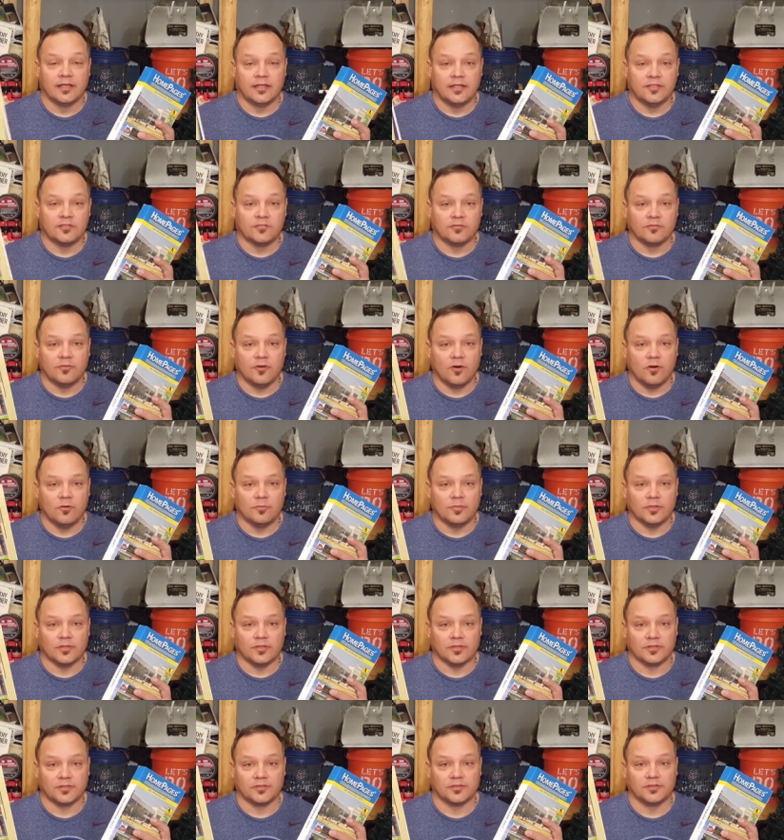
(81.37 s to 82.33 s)
These are phone
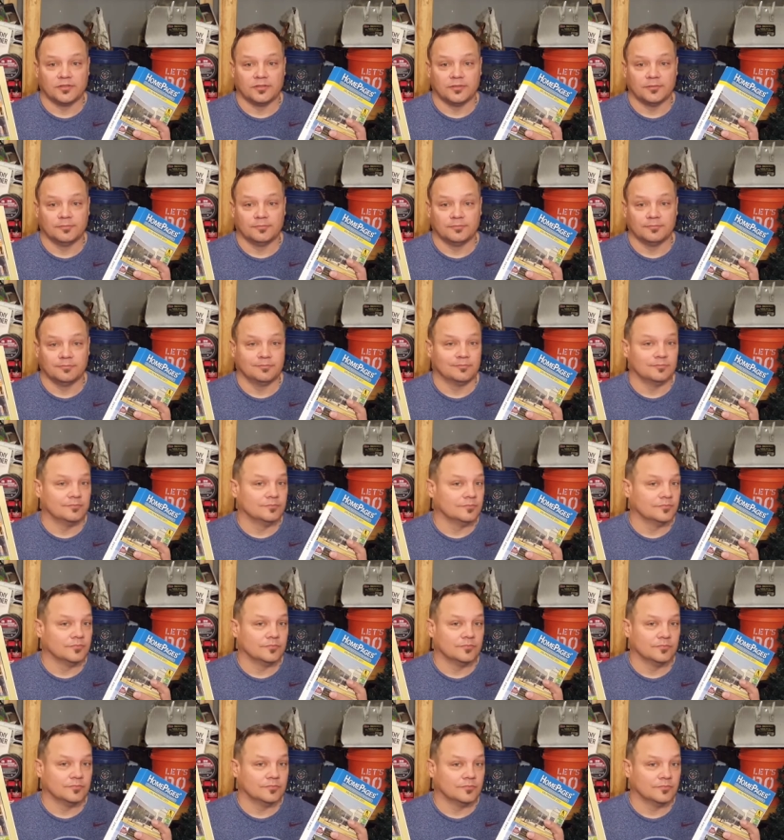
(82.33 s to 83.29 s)
books.
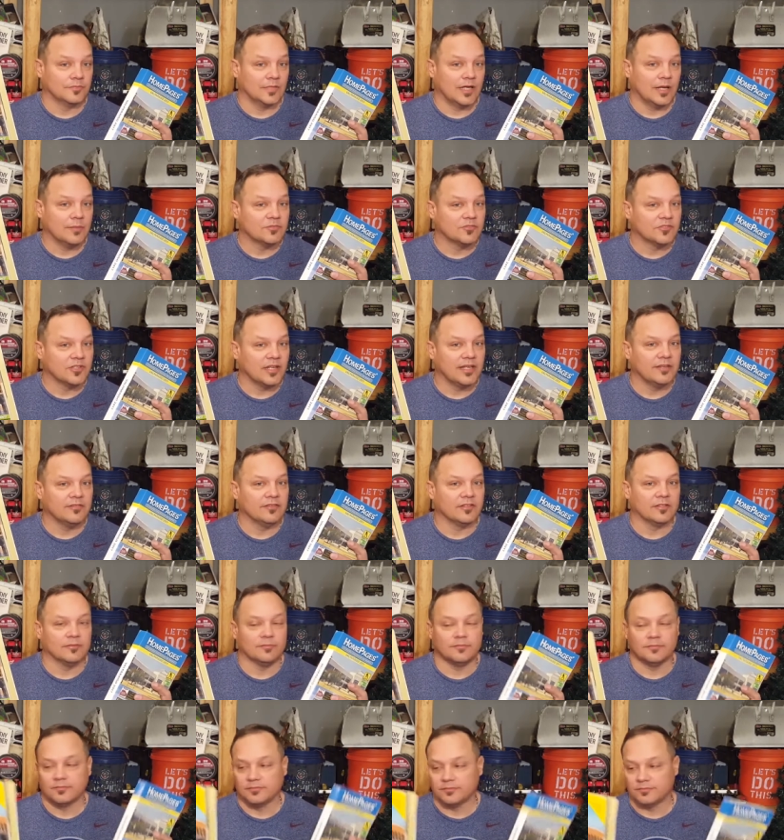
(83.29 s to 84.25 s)
I'm saving
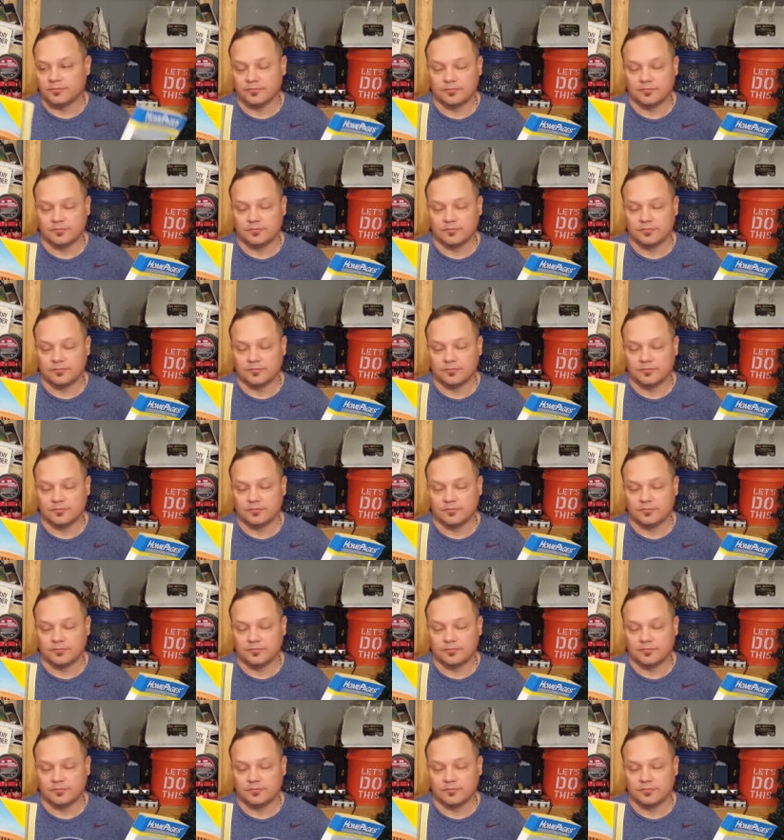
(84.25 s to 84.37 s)
them.